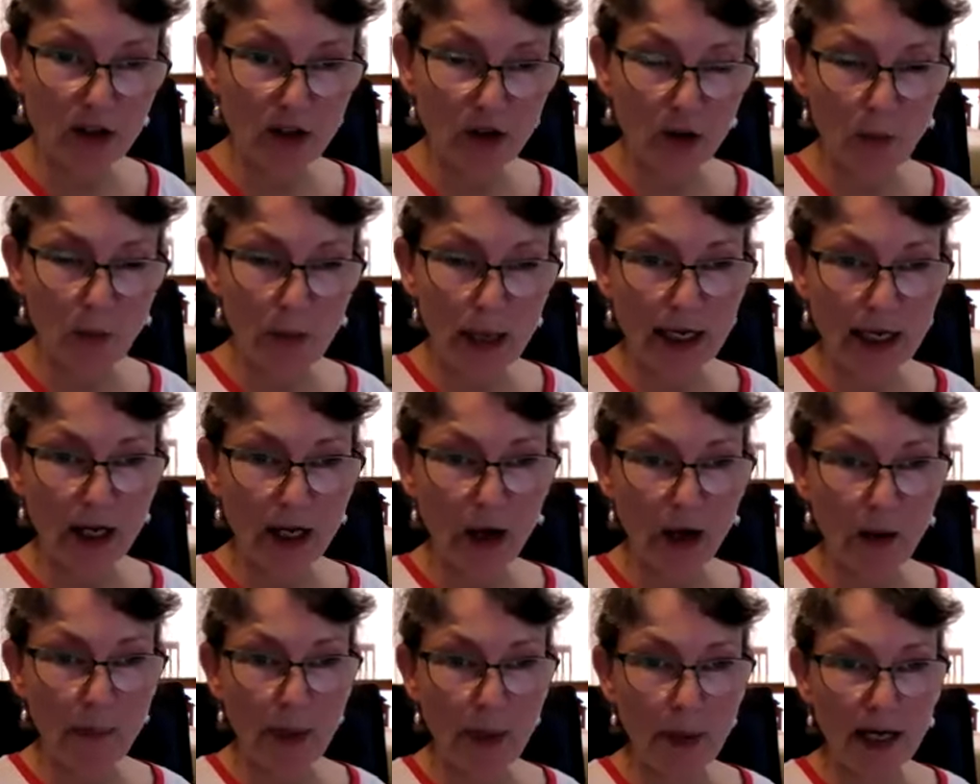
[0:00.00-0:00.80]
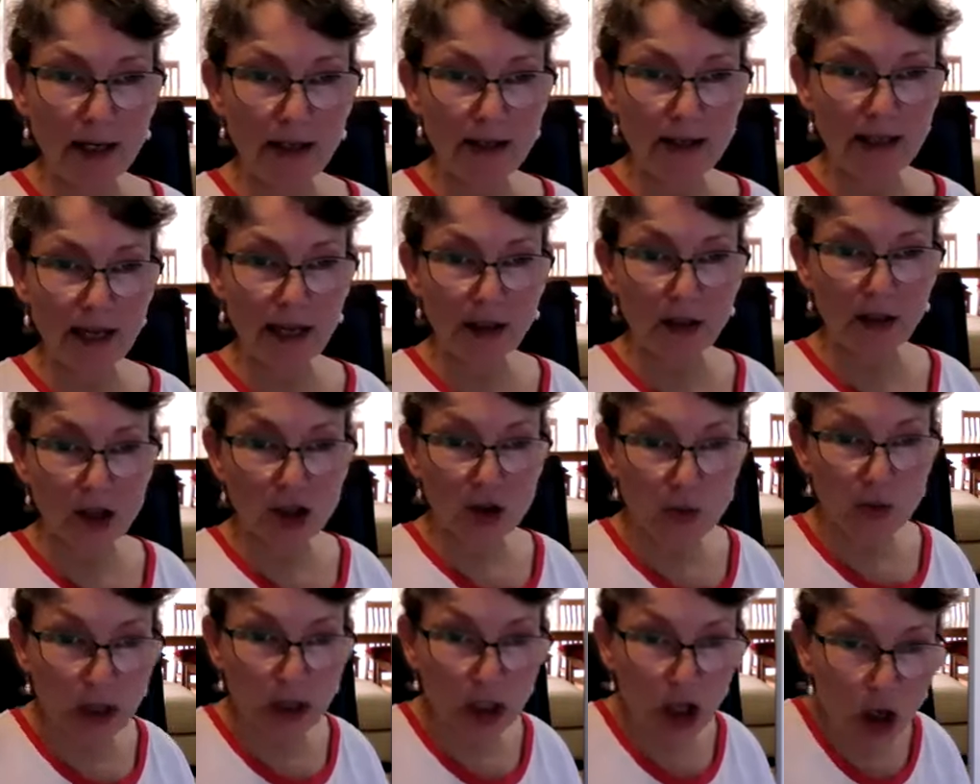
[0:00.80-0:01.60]
or make our backs ache
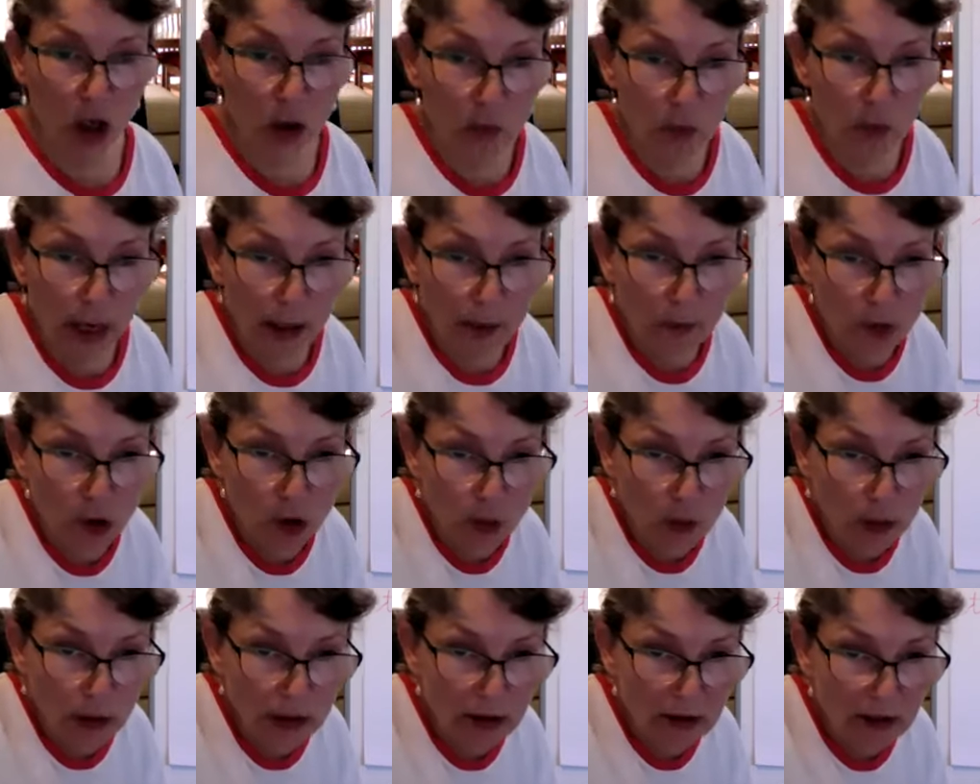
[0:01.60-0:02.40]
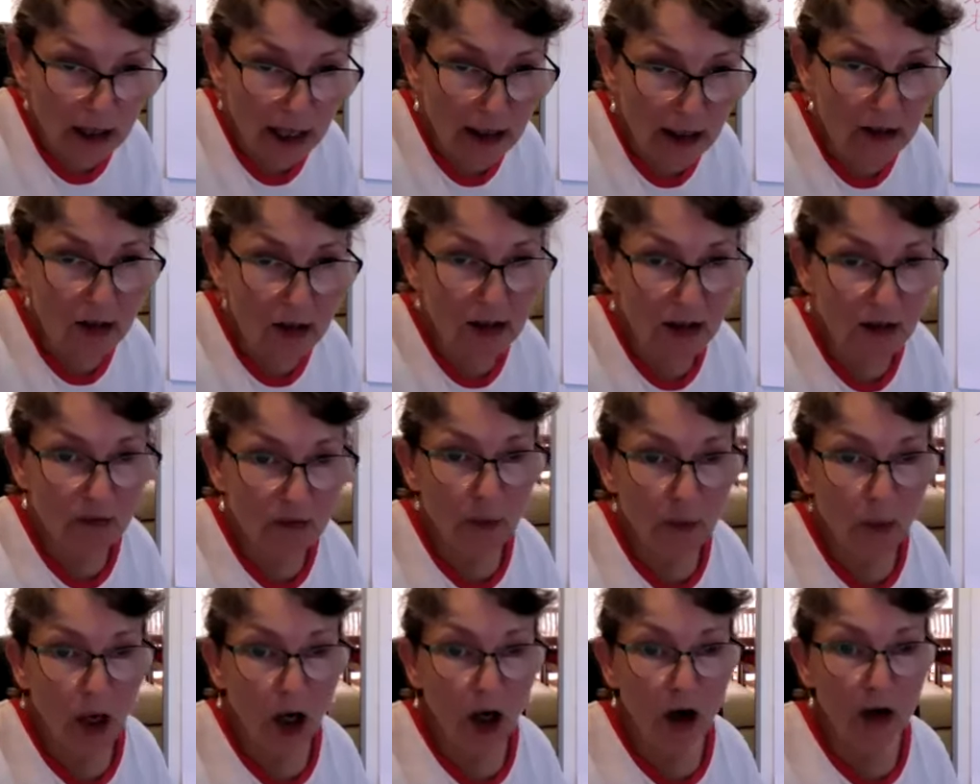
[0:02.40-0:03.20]
because we go around doing tentative
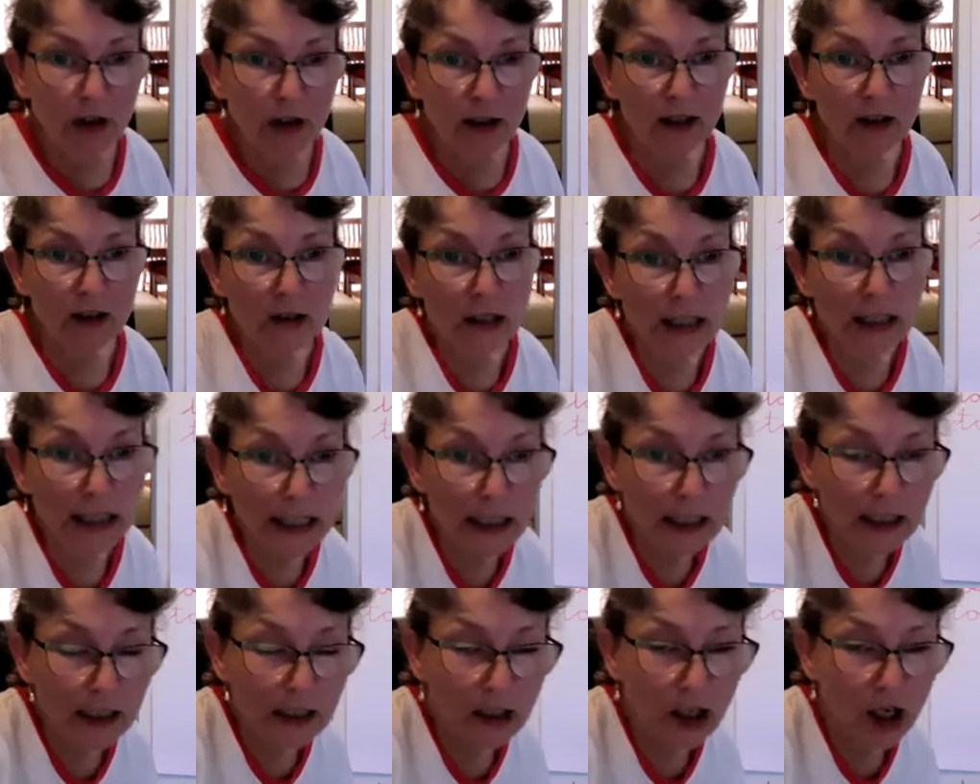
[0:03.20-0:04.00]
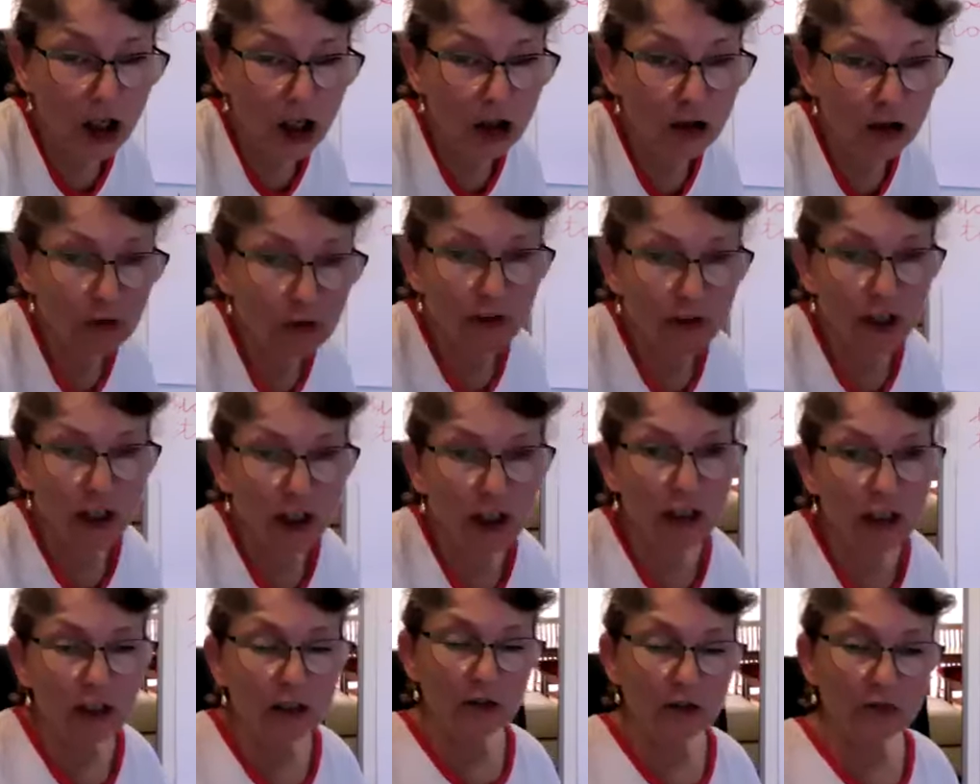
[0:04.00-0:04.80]
marking and leaning over